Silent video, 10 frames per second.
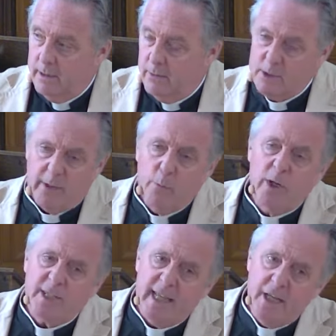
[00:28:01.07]
What's one of the
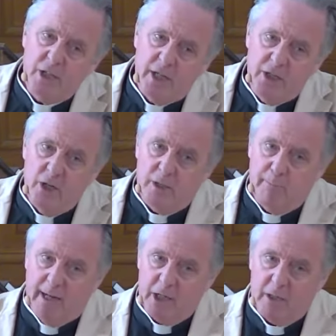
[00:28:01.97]
worst things you can do to
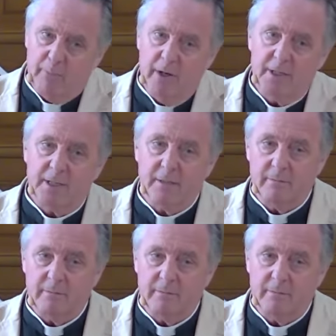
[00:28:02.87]
punish a person?